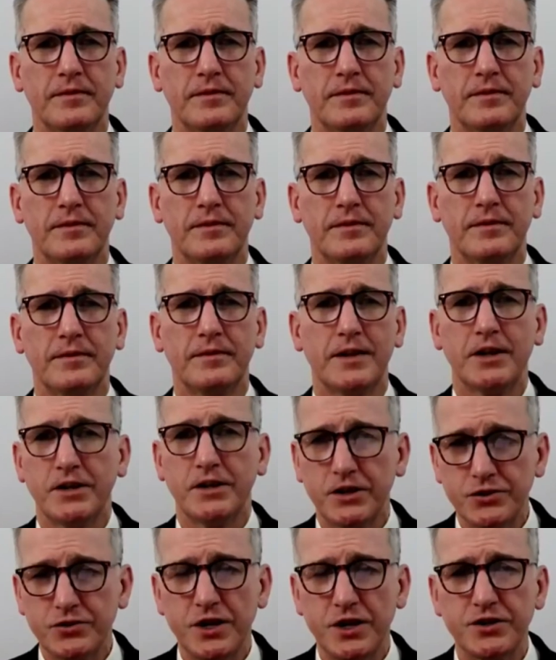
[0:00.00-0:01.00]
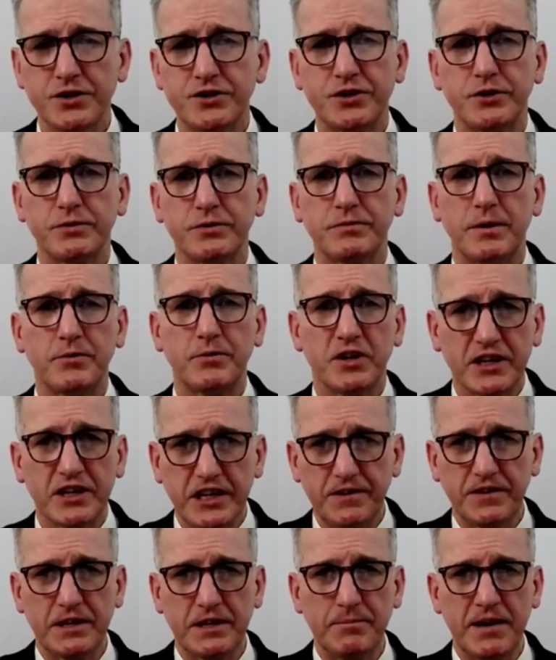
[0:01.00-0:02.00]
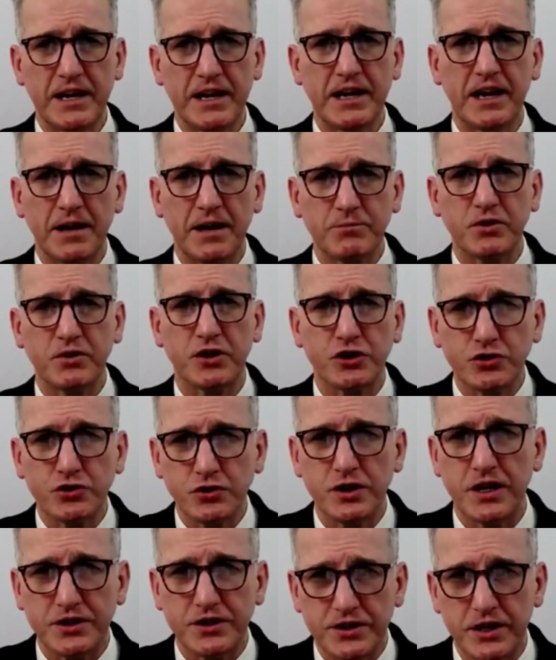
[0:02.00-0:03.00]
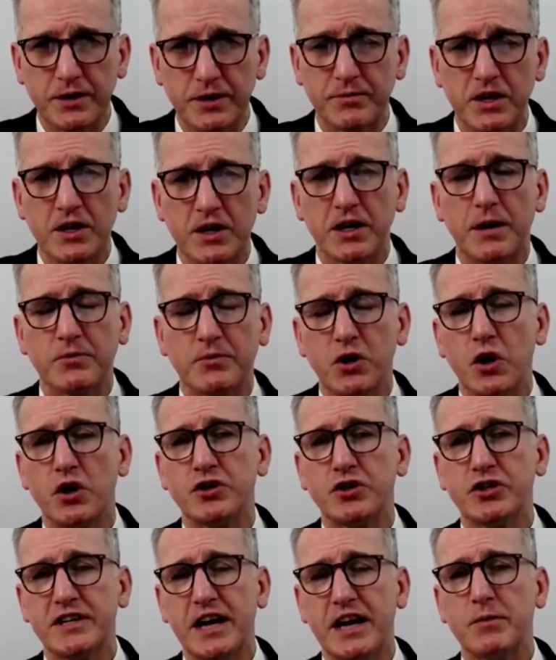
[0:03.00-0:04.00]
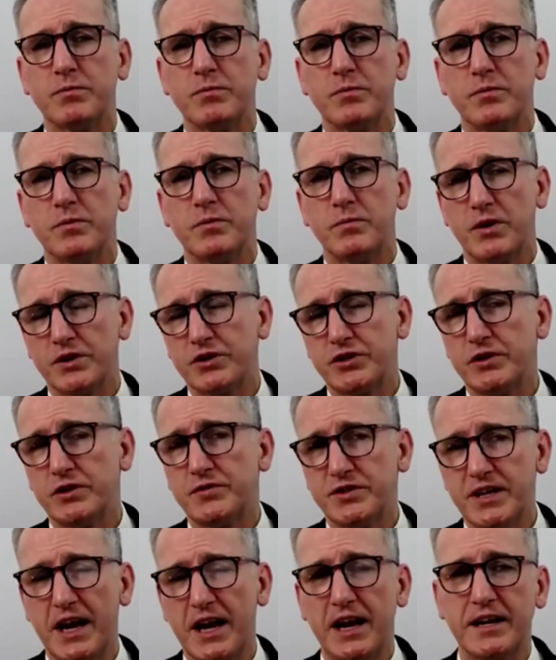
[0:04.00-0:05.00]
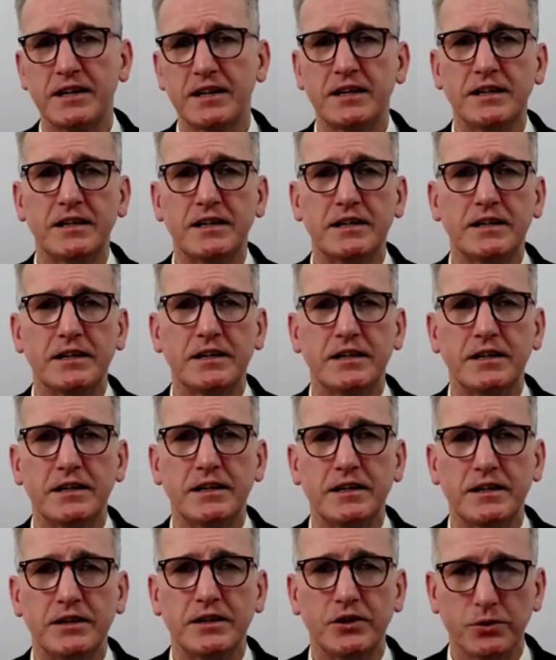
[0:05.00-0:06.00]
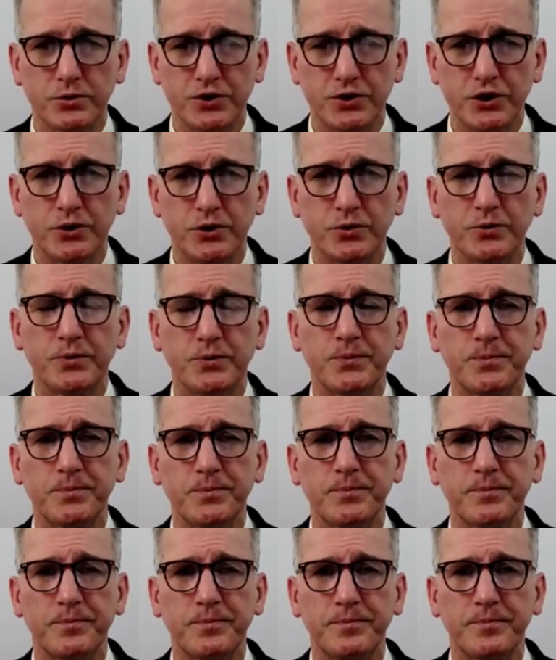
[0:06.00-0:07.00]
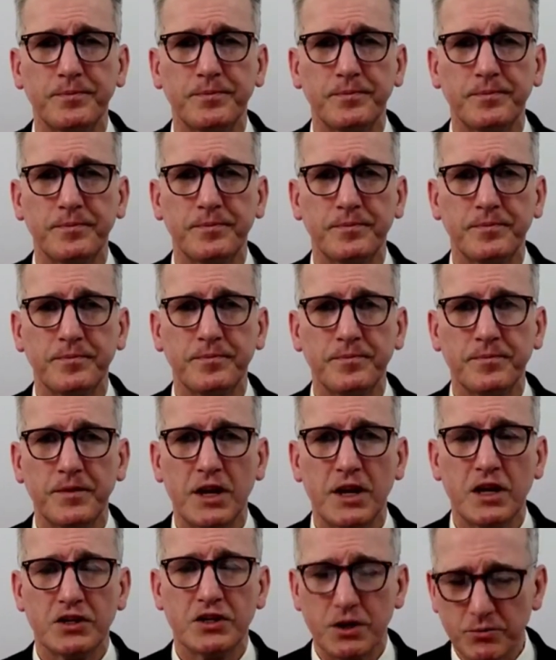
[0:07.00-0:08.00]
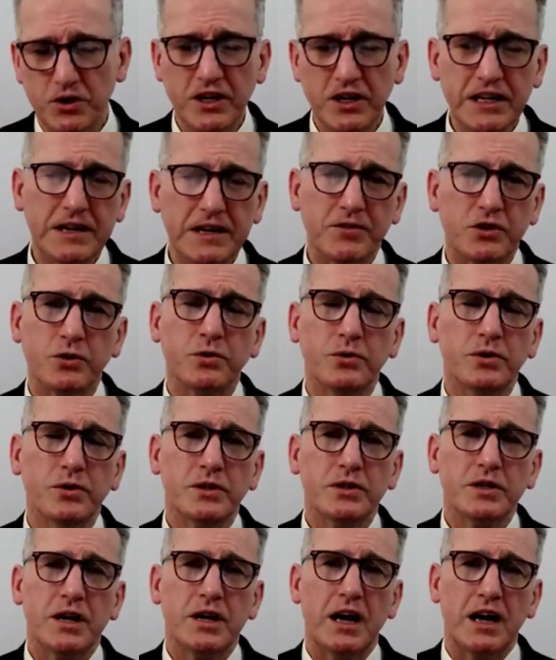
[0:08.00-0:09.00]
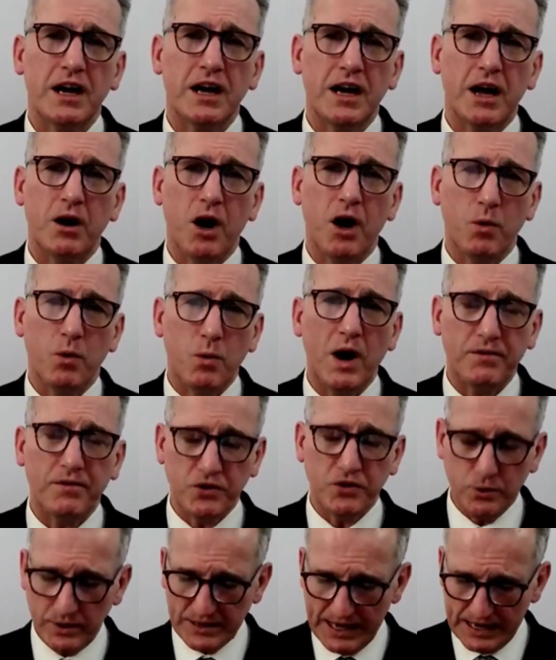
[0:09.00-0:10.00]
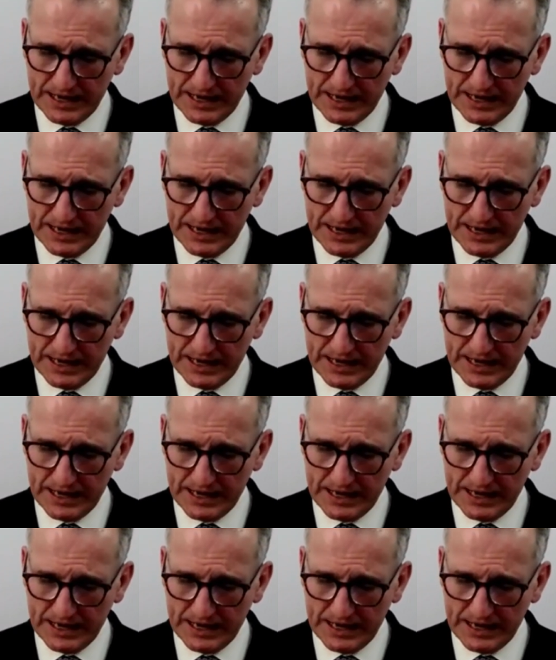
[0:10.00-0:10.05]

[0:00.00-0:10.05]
They're going to trust you. I'm going to give you the money. I'm going to trust. I'm going to get what you've said you'll do. So I'm going to give you a way of doing that.